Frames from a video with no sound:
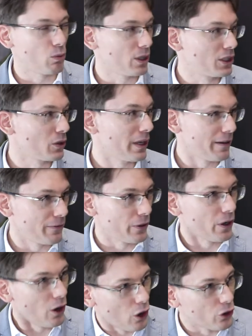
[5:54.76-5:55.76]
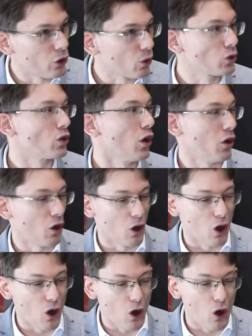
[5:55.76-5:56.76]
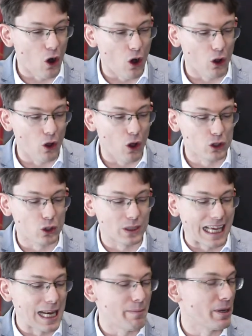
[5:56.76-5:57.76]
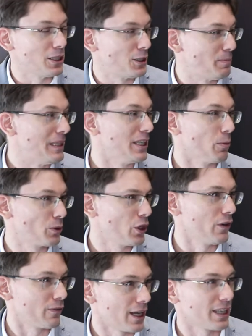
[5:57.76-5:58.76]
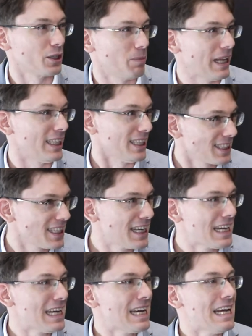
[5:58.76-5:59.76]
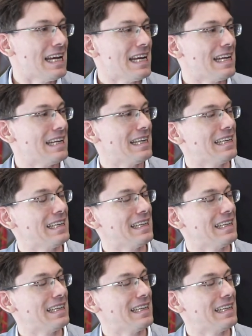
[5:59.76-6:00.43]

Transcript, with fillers: whatsoever on those on those elements being observed, like the planets. So you mean to say